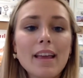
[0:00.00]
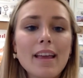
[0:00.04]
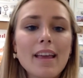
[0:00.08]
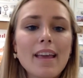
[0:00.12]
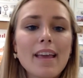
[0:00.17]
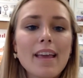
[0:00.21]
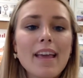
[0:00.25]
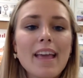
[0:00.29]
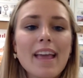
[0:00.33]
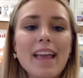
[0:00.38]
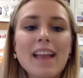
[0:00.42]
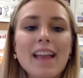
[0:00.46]

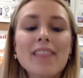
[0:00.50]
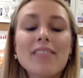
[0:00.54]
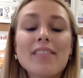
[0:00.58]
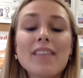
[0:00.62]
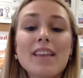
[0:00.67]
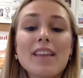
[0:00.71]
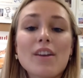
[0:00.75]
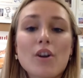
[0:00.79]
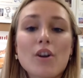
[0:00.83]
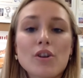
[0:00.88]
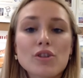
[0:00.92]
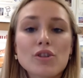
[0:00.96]
And then
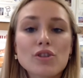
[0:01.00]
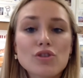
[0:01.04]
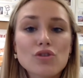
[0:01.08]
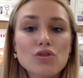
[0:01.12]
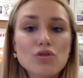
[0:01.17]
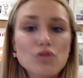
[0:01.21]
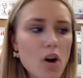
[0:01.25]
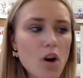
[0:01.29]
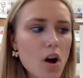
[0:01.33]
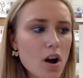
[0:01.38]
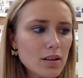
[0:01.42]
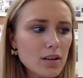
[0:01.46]
our
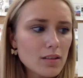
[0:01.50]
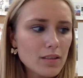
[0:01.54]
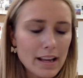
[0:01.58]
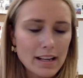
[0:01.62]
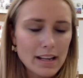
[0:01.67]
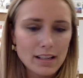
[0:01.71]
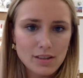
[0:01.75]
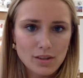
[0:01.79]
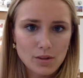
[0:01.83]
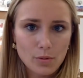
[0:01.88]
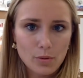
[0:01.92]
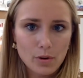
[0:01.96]
strong light
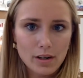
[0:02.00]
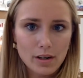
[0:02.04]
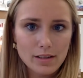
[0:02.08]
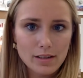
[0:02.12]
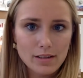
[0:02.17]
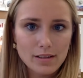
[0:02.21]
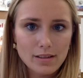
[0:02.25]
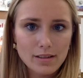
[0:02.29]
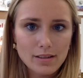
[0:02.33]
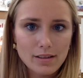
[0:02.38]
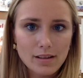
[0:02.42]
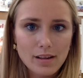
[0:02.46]

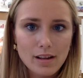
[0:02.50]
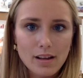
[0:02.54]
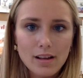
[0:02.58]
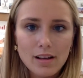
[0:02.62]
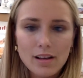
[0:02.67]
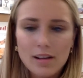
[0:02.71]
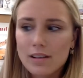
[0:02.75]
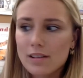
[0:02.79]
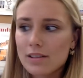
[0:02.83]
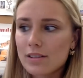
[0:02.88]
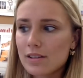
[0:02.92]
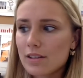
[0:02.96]
source.
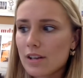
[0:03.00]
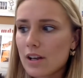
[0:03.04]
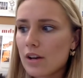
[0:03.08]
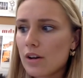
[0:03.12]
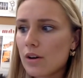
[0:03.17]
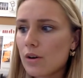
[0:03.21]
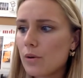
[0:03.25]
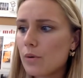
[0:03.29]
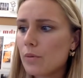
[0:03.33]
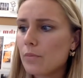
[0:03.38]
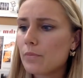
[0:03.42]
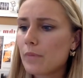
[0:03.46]

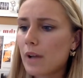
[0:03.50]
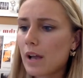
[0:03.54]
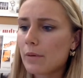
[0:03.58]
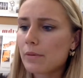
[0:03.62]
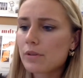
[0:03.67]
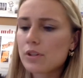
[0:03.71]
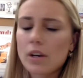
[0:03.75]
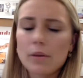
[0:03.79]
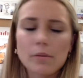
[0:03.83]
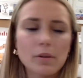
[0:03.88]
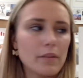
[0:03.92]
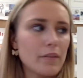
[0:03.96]
So I wish I
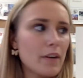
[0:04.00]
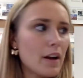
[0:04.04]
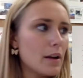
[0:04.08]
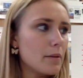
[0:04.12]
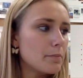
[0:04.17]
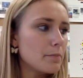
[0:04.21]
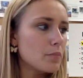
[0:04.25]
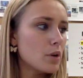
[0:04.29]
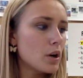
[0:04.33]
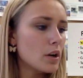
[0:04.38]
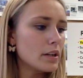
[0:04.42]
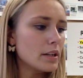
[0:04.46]
would have
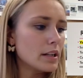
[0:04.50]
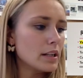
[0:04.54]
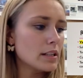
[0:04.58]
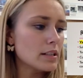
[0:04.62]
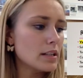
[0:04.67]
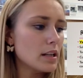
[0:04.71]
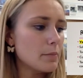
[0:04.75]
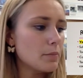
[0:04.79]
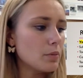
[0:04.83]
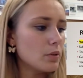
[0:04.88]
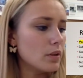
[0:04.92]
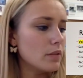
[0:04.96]
brought an
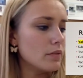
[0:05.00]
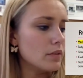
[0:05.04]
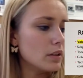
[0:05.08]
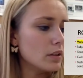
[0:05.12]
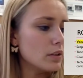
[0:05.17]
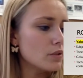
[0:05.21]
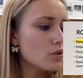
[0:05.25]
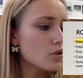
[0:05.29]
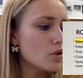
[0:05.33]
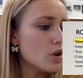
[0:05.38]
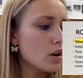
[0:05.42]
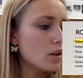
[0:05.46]
example of a
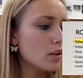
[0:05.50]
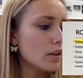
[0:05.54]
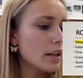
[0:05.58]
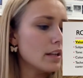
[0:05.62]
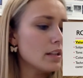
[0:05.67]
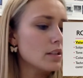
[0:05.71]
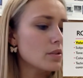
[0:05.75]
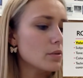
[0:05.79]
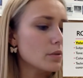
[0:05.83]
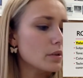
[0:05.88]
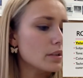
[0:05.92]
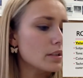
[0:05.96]
strong light
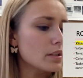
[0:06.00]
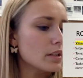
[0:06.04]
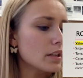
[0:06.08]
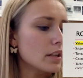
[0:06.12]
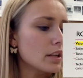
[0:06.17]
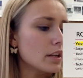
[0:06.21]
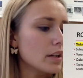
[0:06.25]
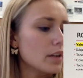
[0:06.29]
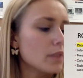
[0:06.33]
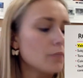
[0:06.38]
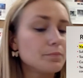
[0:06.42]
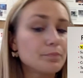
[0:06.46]
source in here,
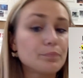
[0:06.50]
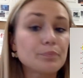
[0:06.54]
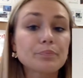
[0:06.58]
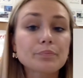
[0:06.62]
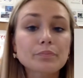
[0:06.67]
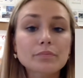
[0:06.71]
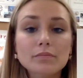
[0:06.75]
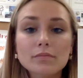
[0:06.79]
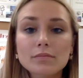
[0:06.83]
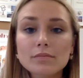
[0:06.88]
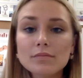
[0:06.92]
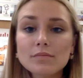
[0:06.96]

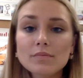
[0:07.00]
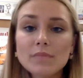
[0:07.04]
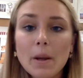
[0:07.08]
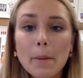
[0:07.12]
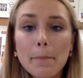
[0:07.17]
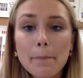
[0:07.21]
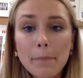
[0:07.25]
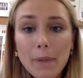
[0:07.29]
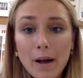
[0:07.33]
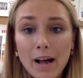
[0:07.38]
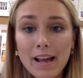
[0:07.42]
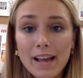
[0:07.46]

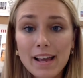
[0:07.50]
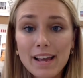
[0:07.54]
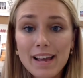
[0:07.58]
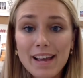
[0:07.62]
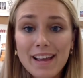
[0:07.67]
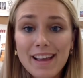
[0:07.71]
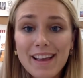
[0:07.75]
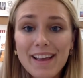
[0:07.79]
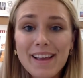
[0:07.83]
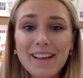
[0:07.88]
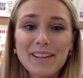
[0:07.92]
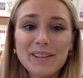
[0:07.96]
but
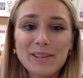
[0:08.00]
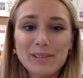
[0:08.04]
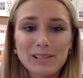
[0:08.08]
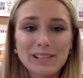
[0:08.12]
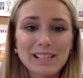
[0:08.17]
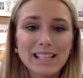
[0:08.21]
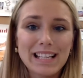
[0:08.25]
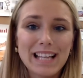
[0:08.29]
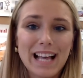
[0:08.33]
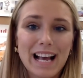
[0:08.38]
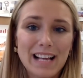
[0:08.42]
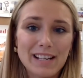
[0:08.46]
you'll see
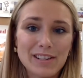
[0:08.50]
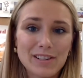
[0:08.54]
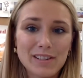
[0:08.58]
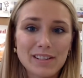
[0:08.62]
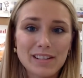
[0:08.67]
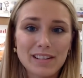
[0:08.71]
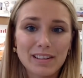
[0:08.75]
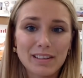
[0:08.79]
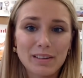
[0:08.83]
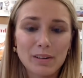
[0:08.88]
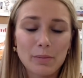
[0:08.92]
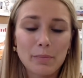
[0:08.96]
that in just a
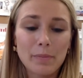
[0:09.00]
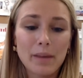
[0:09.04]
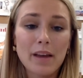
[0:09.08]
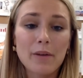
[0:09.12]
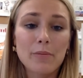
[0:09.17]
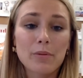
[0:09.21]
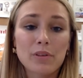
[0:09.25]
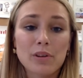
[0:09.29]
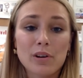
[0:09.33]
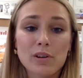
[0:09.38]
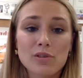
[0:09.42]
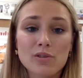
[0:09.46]
little bit with
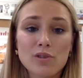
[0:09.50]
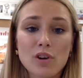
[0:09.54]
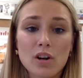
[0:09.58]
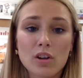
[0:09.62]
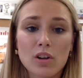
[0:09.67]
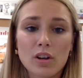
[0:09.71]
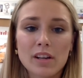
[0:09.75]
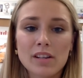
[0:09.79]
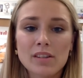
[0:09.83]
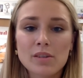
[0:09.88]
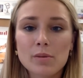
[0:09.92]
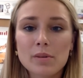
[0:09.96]
our strong
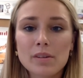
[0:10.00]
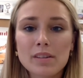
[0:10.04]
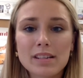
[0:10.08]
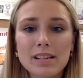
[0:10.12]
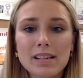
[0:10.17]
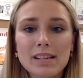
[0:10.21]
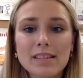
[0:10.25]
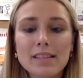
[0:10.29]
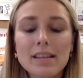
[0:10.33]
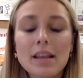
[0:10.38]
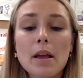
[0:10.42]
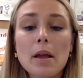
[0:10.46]
light
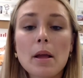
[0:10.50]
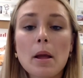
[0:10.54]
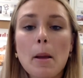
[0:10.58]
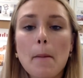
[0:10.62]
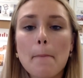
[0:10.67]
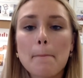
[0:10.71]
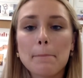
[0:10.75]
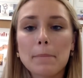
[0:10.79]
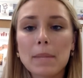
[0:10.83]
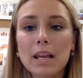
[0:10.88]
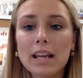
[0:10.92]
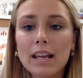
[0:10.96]
sources,
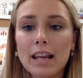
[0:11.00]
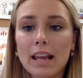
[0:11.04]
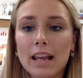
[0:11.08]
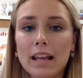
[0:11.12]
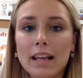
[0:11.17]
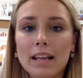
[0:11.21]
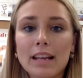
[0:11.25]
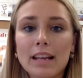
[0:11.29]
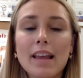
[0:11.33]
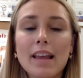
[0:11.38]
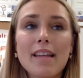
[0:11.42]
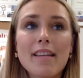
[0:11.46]
meaning
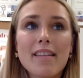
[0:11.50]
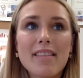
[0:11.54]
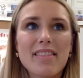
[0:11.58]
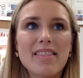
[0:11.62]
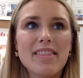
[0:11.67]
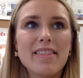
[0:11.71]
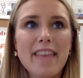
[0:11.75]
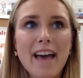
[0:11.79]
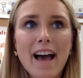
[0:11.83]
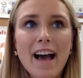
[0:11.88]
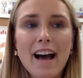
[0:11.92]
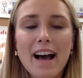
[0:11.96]

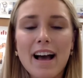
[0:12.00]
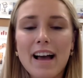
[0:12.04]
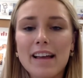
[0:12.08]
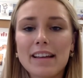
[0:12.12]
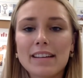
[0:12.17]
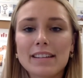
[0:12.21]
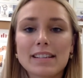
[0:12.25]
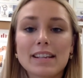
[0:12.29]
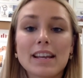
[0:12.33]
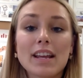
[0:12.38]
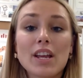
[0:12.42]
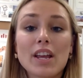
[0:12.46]
that
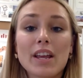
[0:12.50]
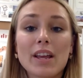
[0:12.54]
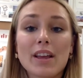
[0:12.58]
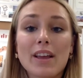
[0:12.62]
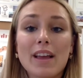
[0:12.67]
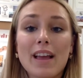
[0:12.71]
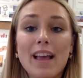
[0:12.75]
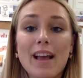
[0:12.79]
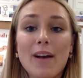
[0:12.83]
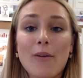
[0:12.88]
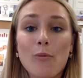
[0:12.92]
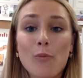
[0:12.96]

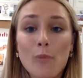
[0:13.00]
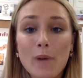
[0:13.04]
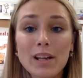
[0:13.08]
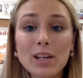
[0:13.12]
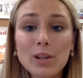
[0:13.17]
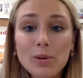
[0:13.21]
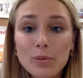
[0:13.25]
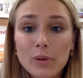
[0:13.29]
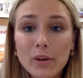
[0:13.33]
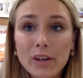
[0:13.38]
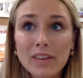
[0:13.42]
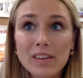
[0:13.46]
when you
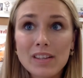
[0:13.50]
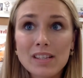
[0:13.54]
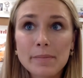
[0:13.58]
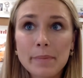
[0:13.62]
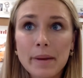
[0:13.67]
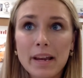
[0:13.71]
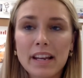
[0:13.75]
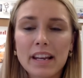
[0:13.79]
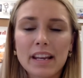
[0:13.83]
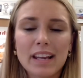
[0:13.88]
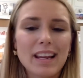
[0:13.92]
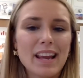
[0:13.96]
look at this
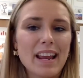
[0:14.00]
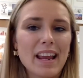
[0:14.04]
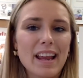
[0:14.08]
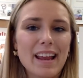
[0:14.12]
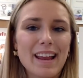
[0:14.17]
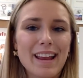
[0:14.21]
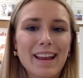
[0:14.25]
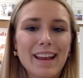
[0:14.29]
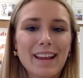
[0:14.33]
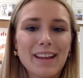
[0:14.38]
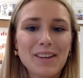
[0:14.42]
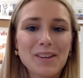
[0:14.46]
painting,
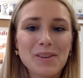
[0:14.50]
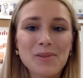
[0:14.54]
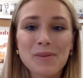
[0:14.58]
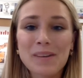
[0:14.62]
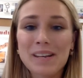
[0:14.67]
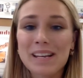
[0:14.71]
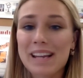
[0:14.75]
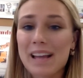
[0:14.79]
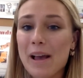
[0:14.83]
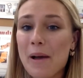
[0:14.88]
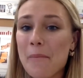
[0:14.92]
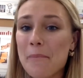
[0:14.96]
you can
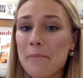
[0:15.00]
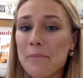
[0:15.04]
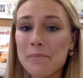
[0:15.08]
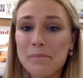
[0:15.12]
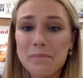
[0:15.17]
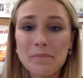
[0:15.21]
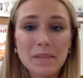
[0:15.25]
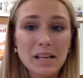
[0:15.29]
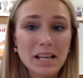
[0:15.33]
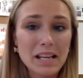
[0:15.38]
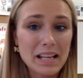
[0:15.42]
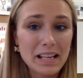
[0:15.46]

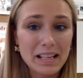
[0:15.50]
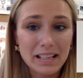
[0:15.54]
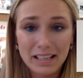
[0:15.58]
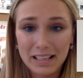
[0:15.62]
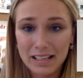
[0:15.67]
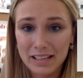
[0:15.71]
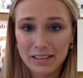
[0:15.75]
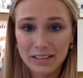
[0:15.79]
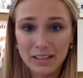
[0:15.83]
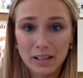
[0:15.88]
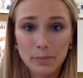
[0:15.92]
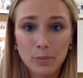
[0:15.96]

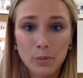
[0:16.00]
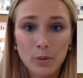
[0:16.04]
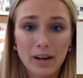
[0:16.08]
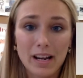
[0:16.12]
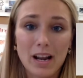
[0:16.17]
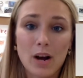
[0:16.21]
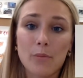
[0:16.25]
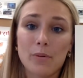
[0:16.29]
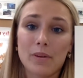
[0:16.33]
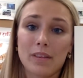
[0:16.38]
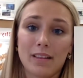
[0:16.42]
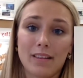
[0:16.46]
immediately point out
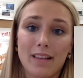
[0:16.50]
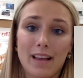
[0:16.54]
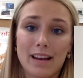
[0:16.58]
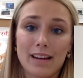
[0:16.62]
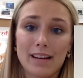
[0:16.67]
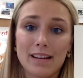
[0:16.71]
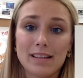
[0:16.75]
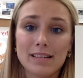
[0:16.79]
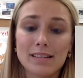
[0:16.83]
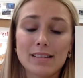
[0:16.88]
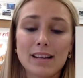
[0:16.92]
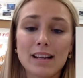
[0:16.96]
where the light
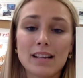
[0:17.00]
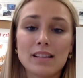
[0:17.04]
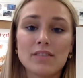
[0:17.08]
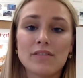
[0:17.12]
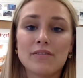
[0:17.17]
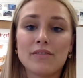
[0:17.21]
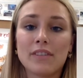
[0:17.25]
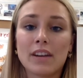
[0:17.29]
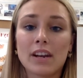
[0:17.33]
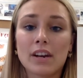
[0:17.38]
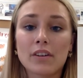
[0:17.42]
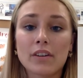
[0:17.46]
is. It's
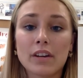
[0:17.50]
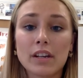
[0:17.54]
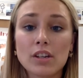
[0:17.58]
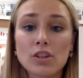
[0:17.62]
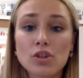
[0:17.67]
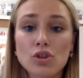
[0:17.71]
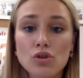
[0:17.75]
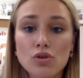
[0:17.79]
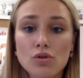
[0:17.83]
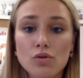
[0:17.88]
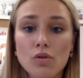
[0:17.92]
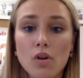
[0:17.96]
very
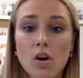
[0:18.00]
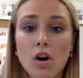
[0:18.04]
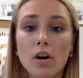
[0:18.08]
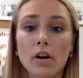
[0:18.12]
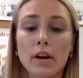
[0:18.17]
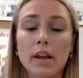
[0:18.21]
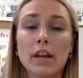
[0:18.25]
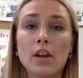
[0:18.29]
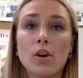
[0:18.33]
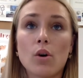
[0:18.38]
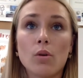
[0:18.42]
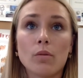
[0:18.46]
strong
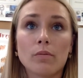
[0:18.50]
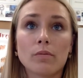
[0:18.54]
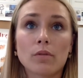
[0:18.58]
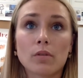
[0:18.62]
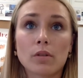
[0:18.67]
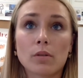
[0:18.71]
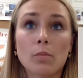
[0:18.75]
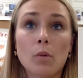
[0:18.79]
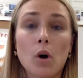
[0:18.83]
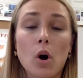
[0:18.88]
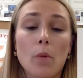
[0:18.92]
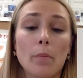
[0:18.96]
and
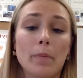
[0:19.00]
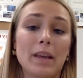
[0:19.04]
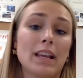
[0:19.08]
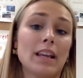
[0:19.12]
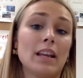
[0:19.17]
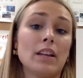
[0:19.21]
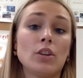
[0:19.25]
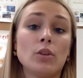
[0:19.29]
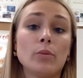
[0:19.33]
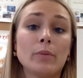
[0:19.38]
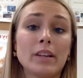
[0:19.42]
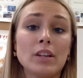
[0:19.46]
overwhelming, and
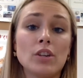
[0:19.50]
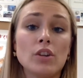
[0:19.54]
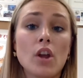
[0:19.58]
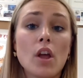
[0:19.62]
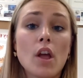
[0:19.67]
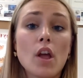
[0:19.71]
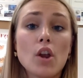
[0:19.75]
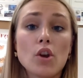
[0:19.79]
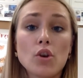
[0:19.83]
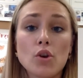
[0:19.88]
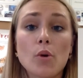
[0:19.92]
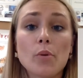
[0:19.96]
you can
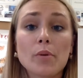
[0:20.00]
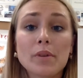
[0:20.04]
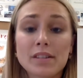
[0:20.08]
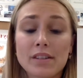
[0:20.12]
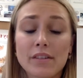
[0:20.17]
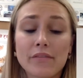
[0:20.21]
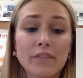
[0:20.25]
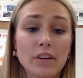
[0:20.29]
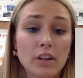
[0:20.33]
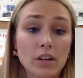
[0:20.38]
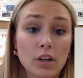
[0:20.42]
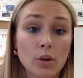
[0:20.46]
notice it
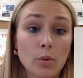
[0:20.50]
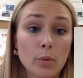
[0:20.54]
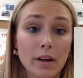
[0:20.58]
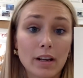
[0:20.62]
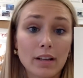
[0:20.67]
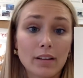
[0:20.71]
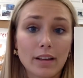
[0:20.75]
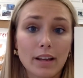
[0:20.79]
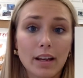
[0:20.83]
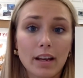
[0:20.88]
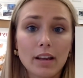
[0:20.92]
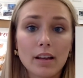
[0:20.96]
very
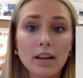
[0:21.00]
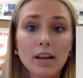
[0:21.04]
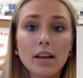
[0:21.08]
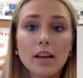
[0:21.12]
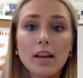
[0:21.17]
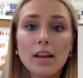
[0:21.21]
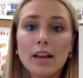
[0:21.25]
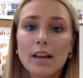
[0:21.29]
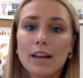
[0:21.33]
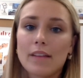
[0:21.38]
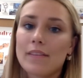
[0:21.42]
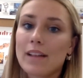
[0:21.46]
quickly.
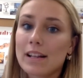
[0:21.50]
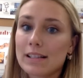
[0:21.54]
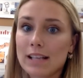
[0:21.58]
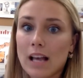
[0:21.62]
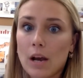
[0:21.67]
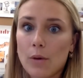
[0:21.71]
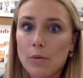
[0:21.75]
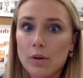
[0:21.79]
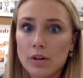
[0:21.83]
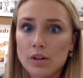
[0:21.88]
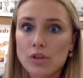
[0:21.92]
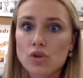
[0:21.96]
And that's
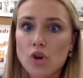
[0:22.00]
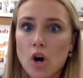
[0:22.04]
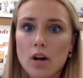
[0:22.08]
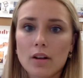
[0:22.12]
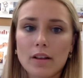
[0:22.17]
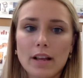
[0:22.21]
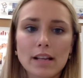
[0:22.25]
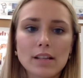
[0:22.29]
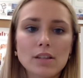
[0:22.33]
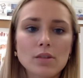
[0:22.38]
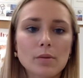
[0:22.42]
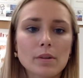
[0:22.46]
what a strong
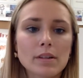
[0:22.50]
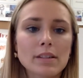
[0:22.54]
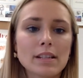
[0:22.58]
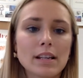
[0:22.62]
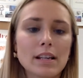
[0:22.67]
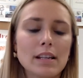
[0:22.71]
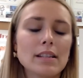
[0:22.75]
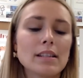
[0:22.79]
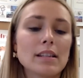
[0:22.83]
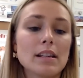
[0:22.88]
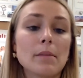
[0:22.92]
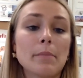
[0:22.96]
light source
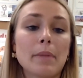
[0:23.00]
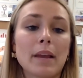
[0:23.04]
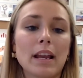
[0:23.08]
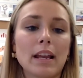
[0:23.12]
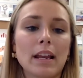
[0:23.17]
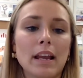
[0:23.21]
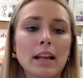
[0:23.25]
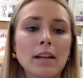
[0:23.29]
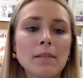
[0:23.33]
is in a painting.